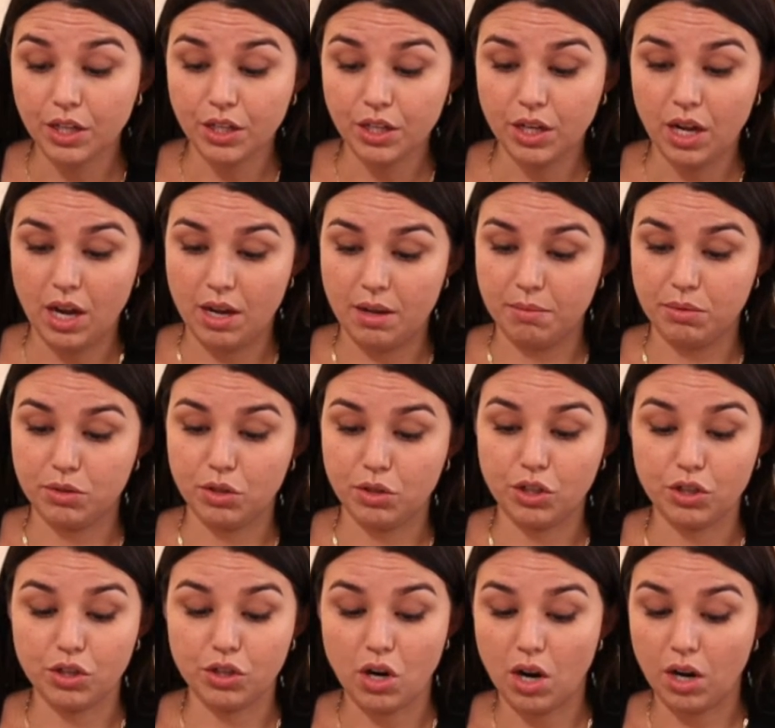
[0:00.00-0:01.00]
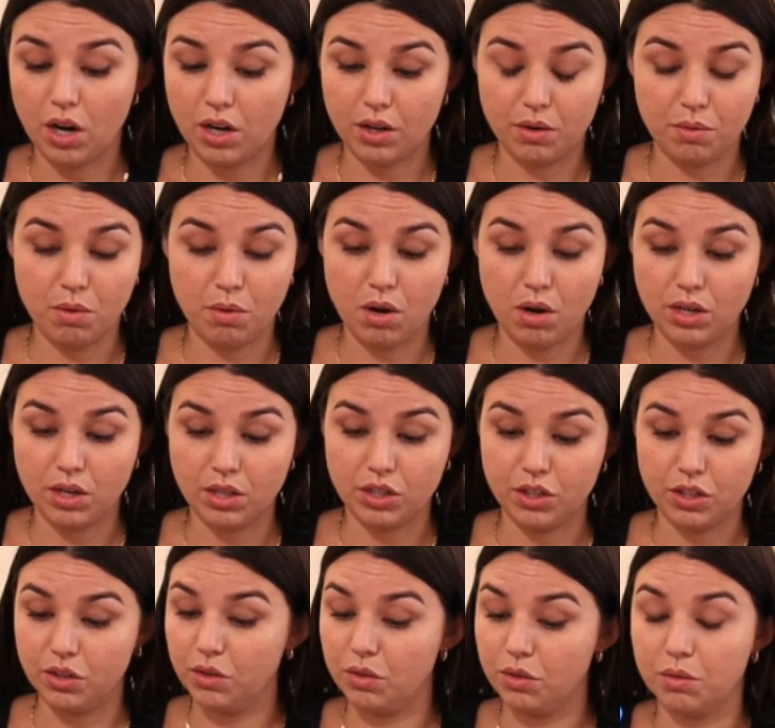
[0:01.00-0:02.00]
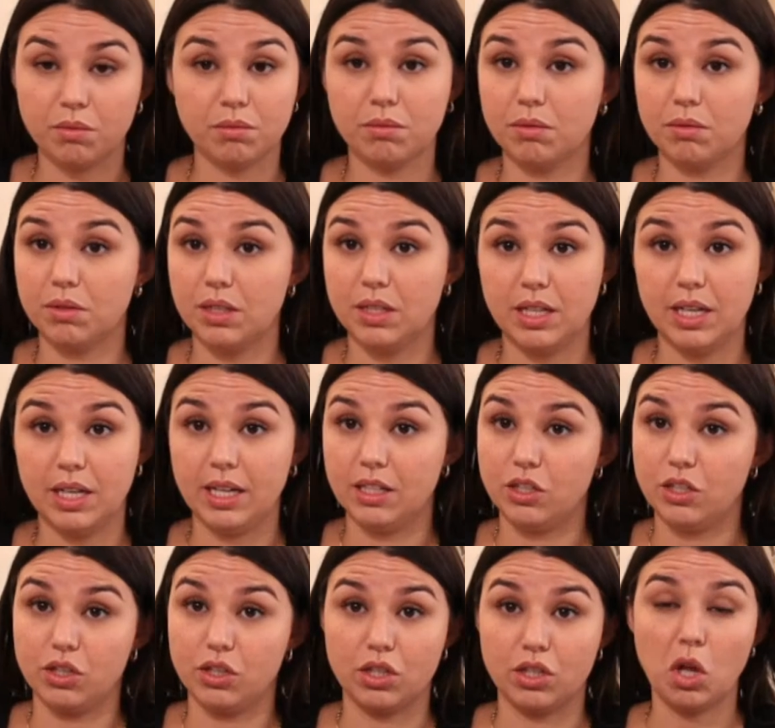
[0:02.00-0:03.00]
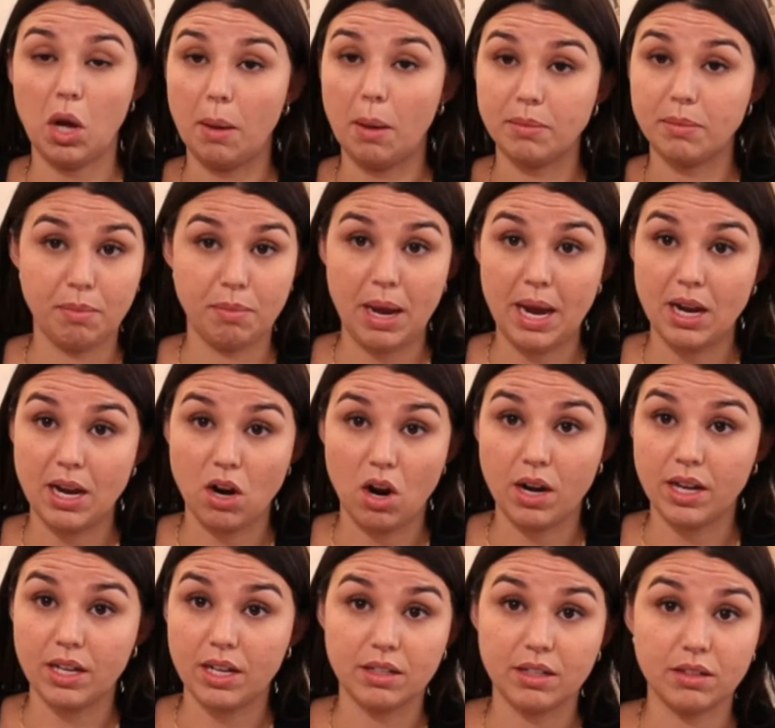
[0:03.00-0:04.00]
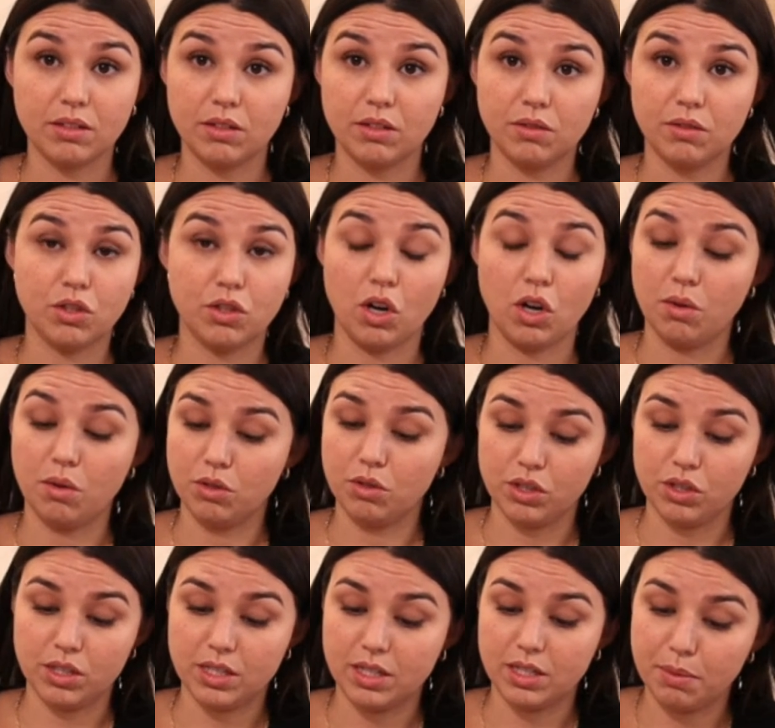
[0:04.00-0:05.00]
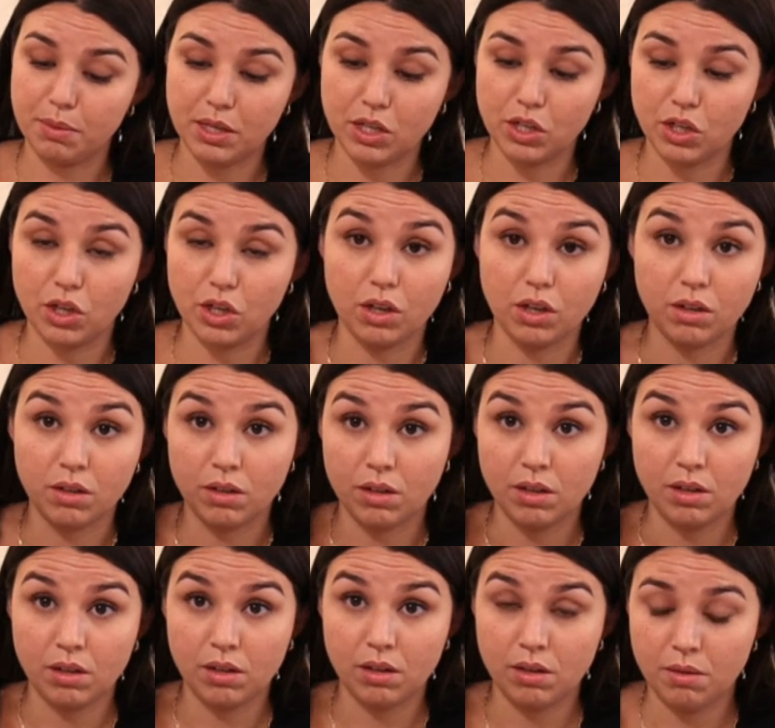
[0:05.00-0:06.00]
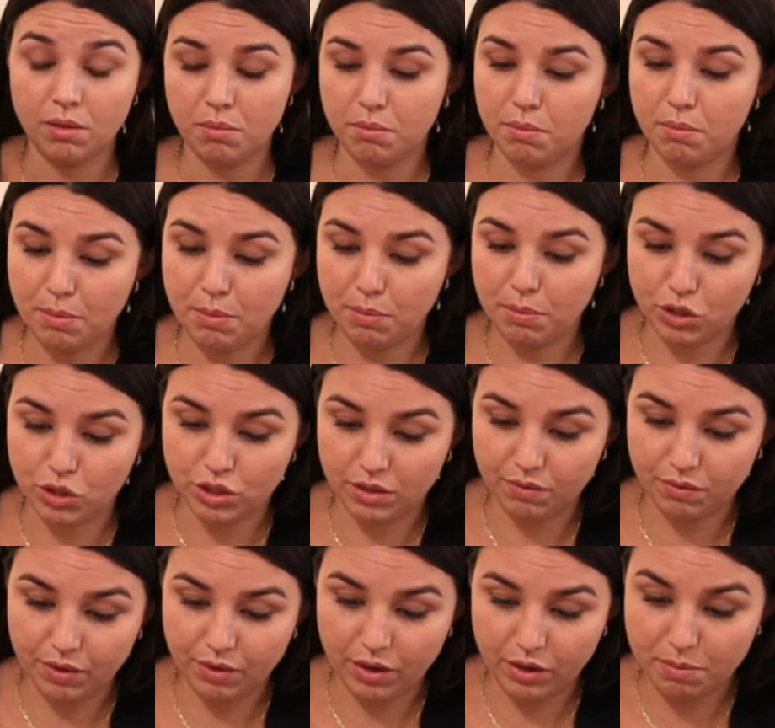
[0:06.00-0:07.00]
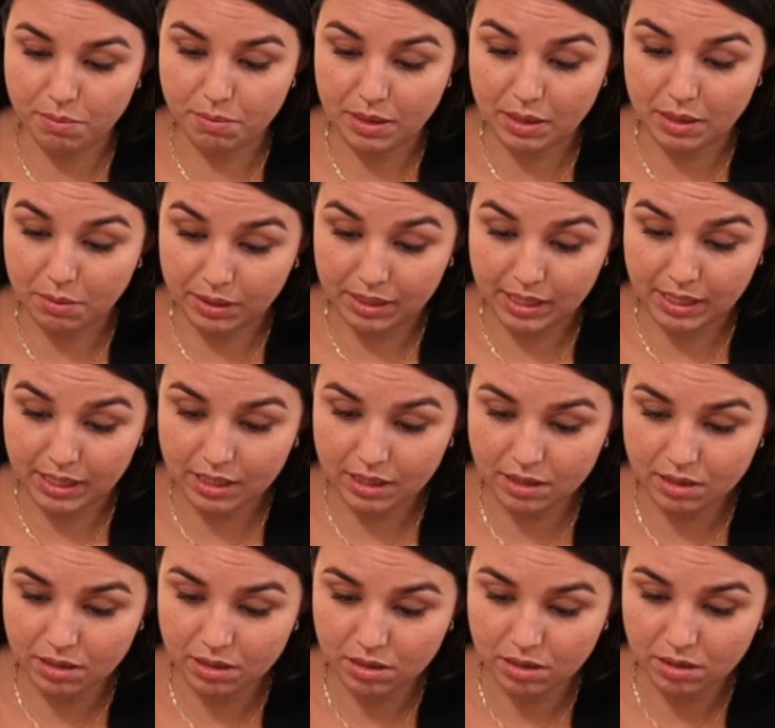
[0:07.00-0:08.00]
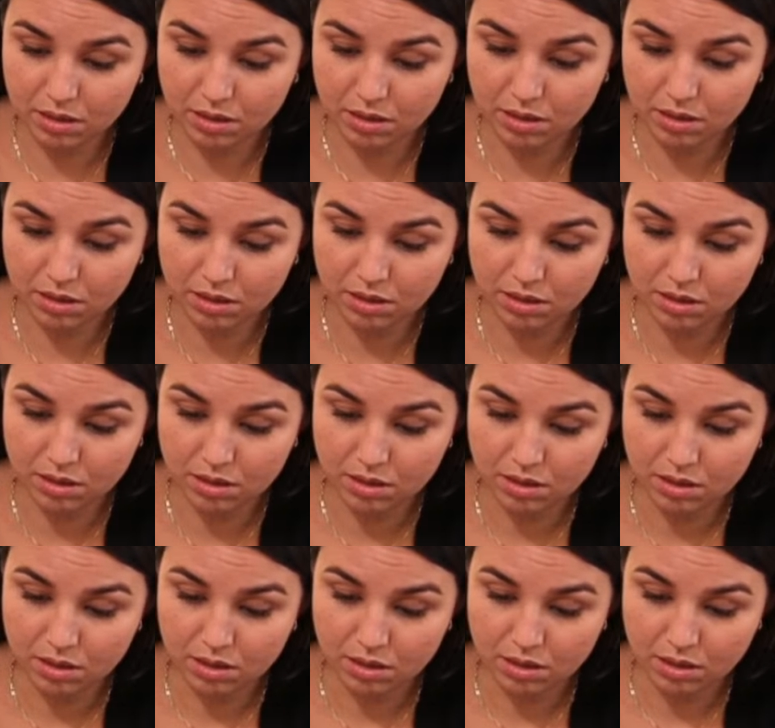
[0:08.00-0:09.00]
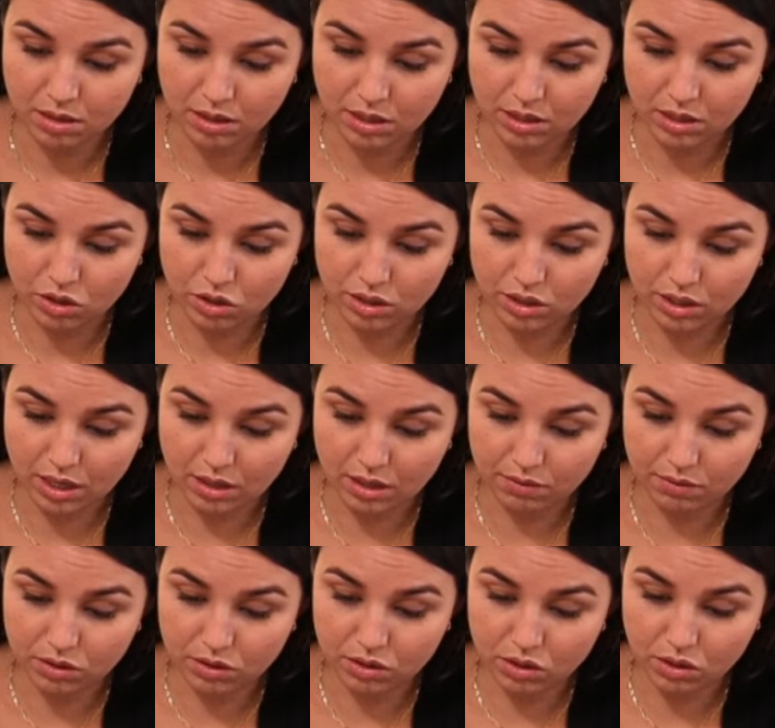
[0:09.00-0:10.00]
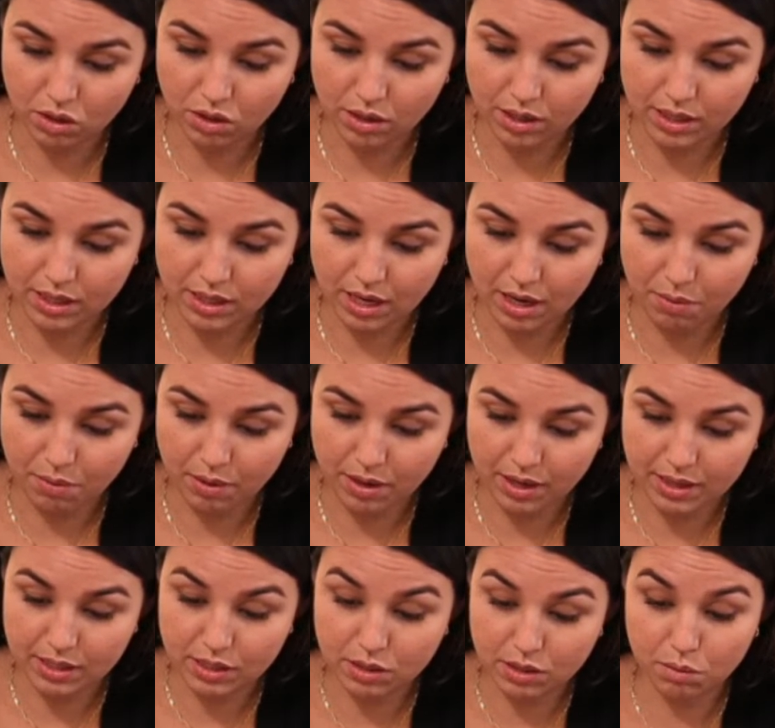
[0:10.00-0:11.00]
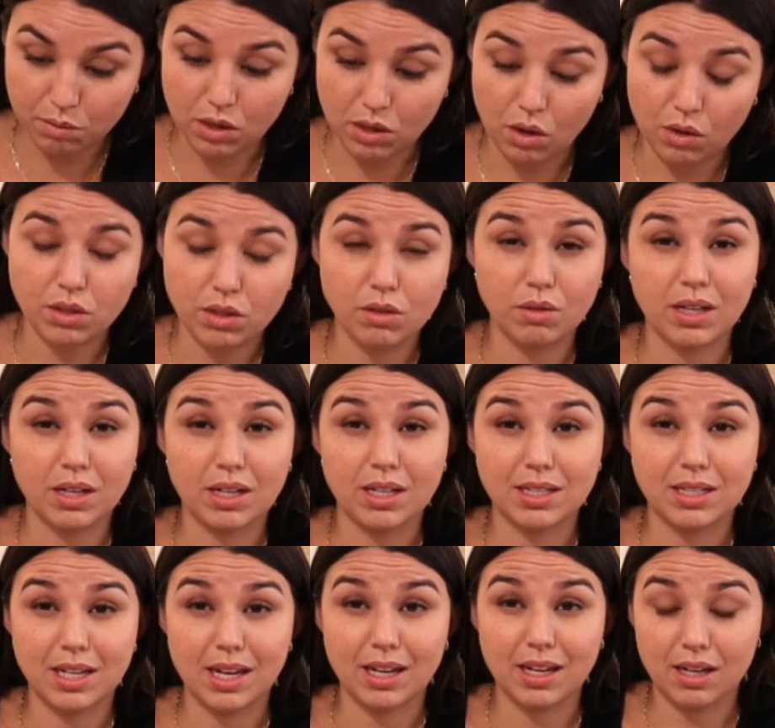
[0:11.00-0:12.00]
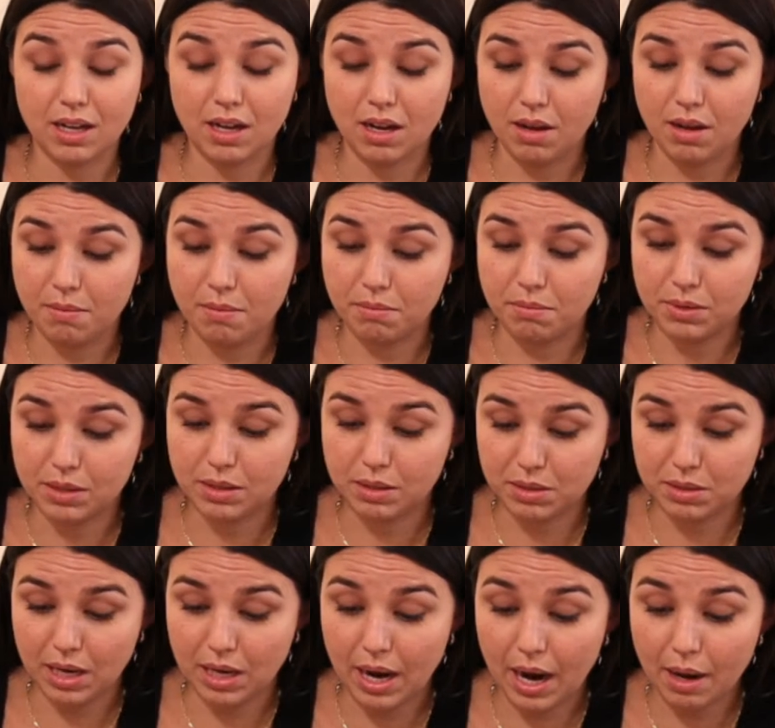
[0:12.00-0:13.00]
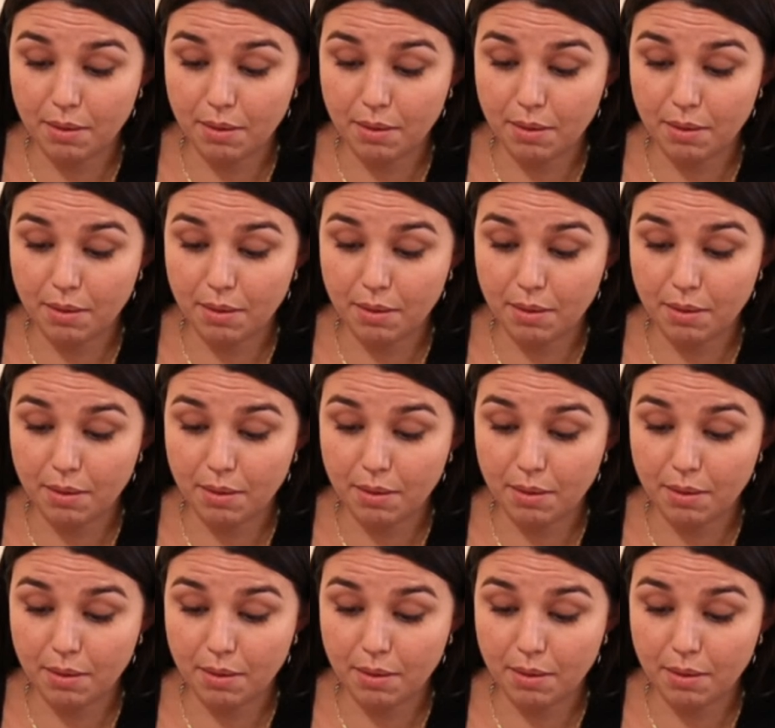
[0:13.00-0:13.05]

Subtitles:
So you're not gonna want to get just globs of paint on it. Start just dipping your paintbrush in very minimally and just kind of starting that way. This one's also gonna take some time.